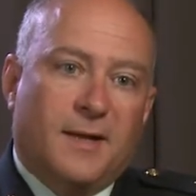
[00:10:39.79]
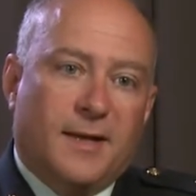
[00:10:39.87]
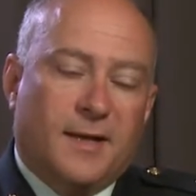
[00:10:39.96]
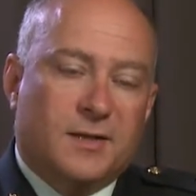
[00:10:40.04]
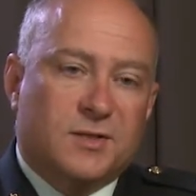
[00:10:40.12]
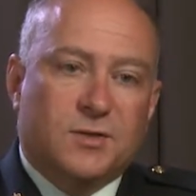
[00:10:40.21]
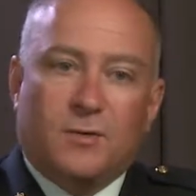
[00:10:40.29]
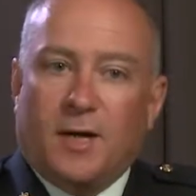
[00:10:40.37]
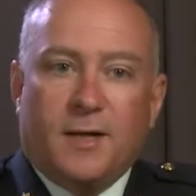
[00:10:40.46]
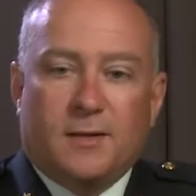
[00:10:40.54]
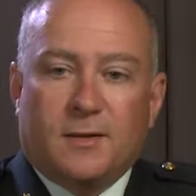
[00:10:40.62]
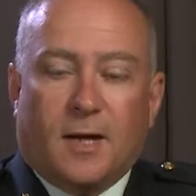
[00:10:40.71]
And so
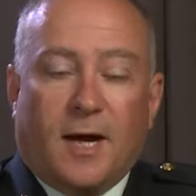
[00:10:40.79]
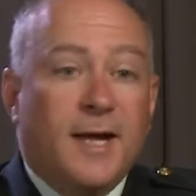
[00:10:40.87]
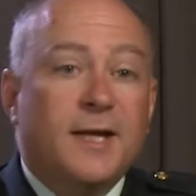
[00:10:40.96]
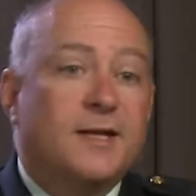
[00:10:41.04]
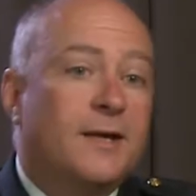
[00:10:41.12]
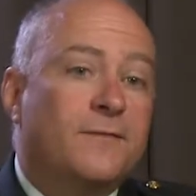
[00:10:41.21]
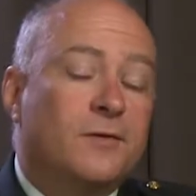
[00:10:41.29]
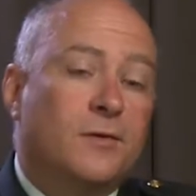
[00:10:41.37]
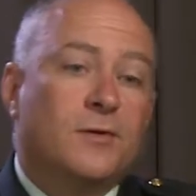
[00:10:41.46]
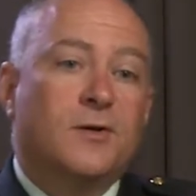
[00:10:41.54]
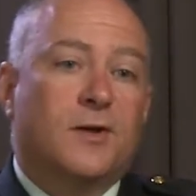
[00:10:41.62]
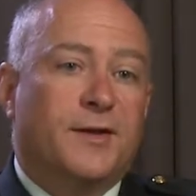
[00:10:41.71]
I had never
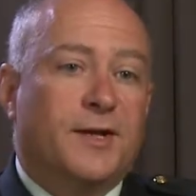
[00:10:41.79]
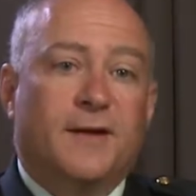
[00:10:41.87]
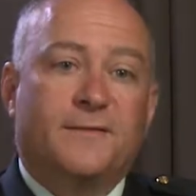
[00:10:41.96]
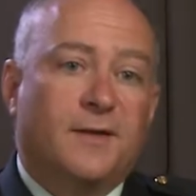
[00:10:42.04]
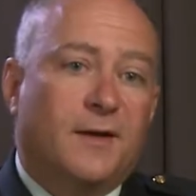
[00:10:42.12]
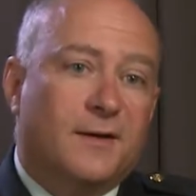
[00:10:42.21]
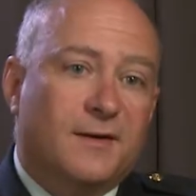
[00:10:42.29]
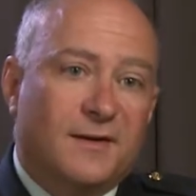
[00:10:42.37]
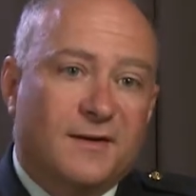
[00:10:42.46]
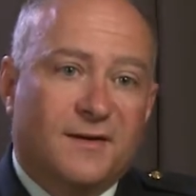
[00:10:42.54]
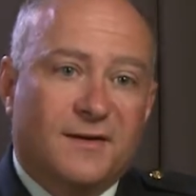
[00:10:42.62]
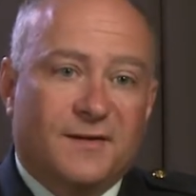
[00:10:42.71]
learned on the FN.
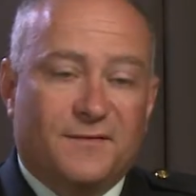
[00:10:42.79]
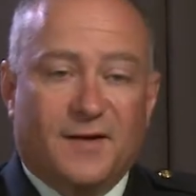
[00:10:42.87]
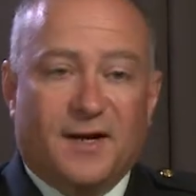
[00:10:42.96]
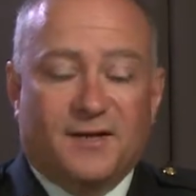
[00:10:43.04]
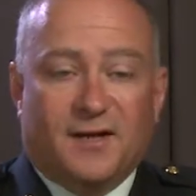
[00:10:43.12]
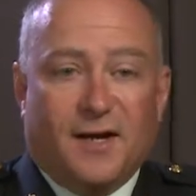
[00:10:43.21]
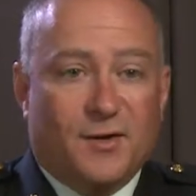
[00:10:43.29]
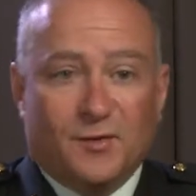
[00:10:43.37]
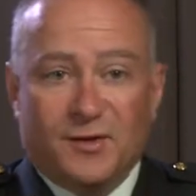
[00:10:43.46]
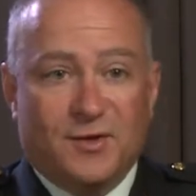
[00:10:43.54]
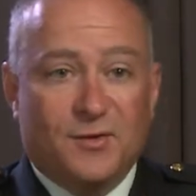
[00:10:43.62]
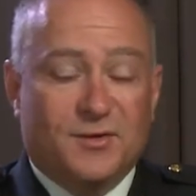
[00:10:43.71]
In fact, I
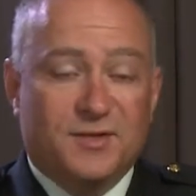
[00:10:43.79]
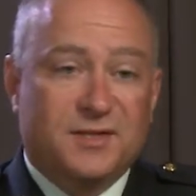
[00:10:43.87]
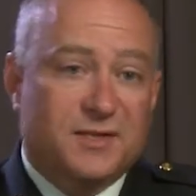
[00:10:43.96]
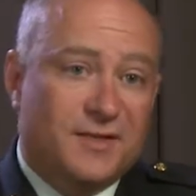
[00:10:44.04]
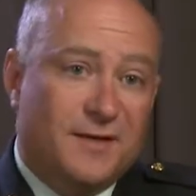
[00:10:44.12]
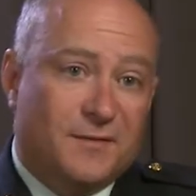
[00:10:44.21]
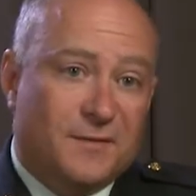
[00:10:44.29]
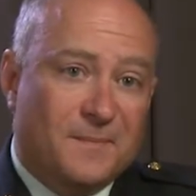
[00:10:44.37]
only knew the C7.